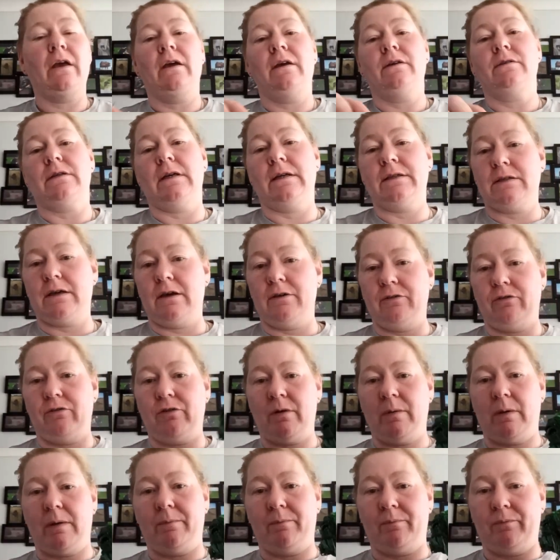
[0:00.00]
So let's go
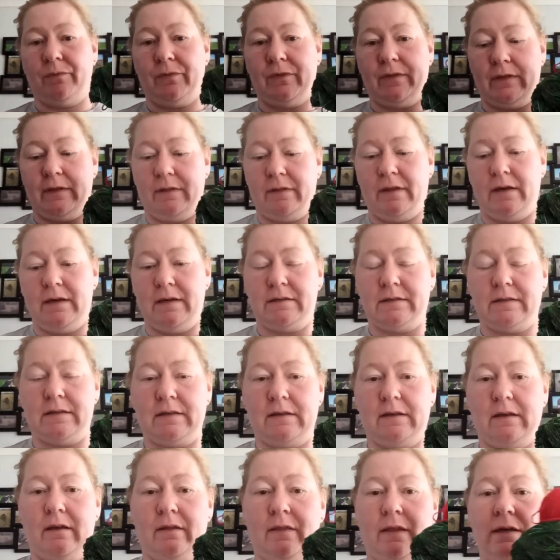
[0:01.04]
through it. These
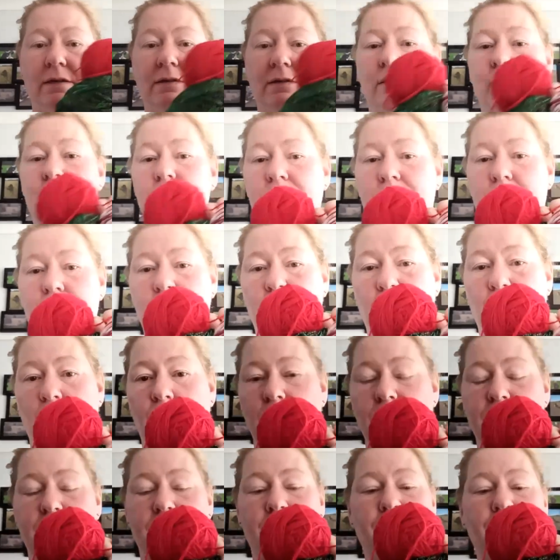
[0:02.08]
are the 3
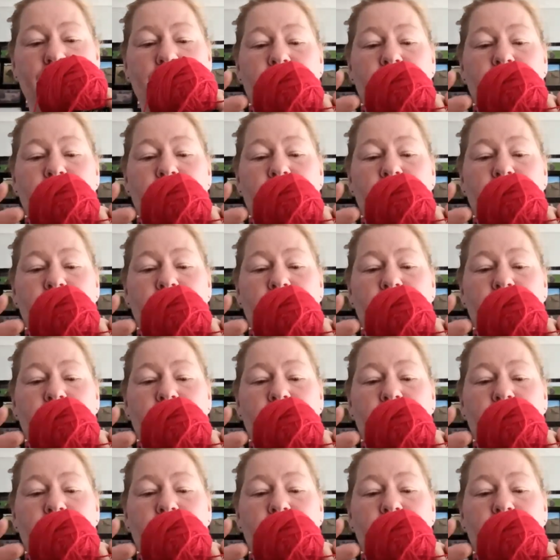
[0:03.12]
balls.